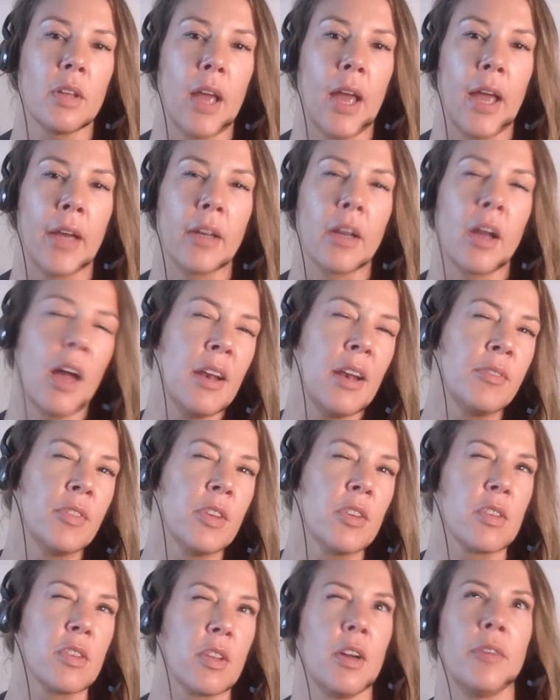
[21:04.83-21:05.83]
and kind of
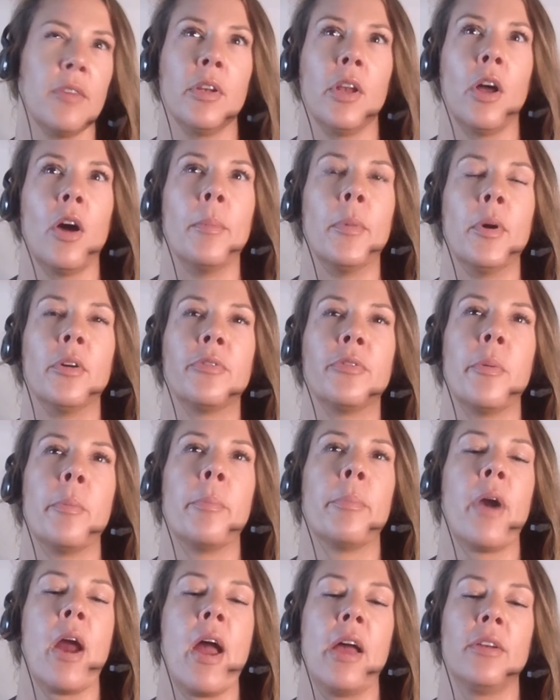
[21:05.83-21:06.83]
deserve a lot more from
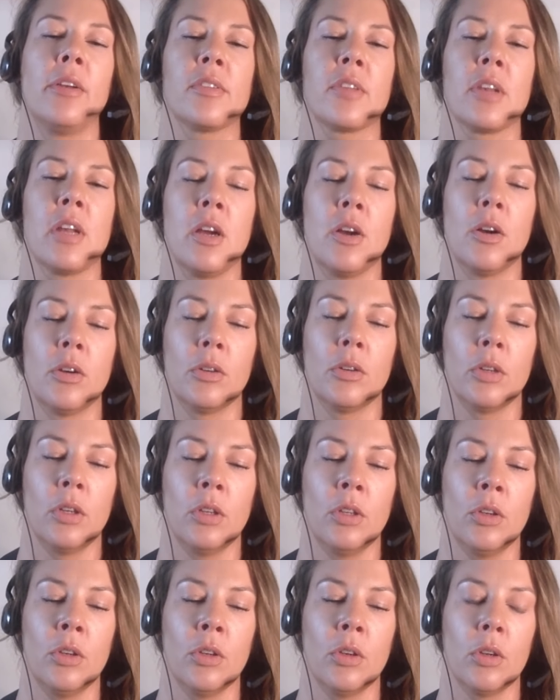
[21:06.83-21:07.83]
brands now,
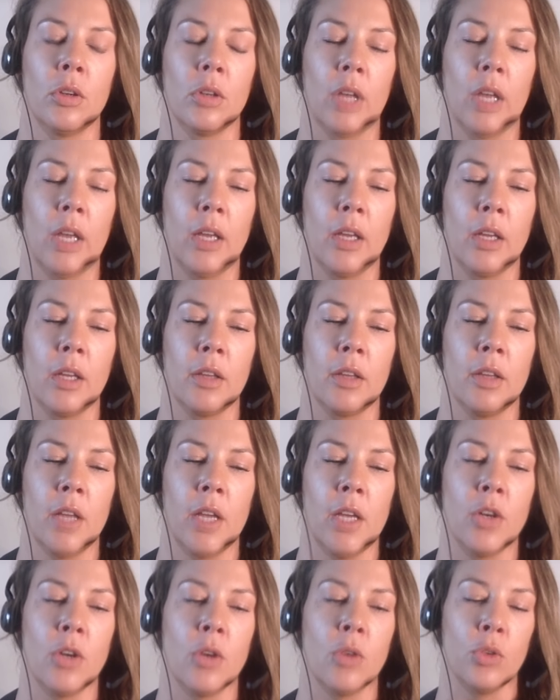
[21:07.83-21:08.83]
you know, like
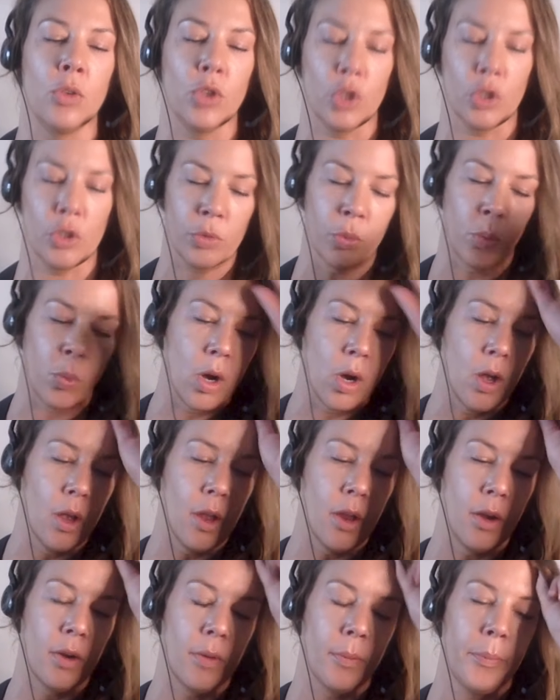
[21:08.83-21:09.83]
they don't just
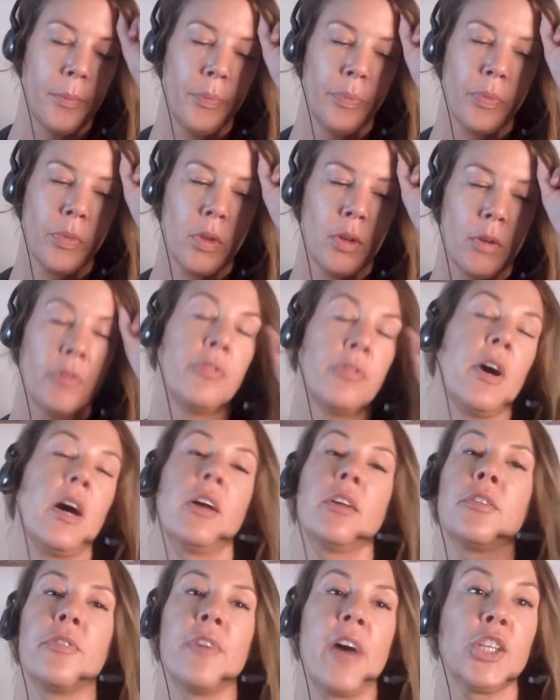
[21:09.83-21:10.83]
want
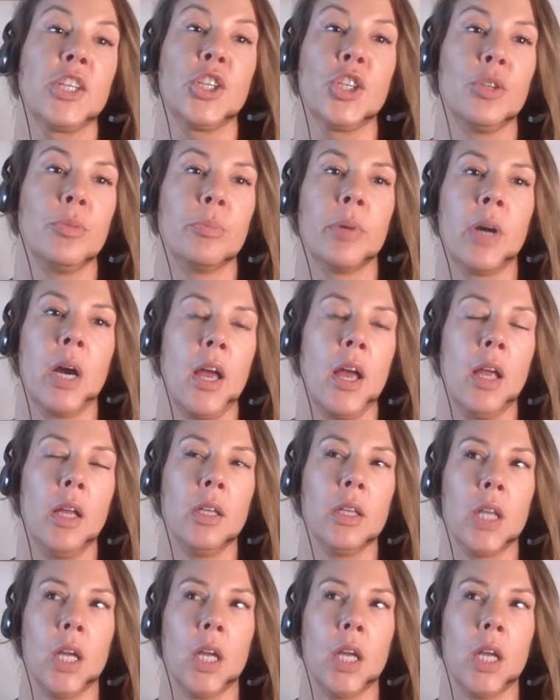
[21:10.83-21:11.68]
fast fashion brand.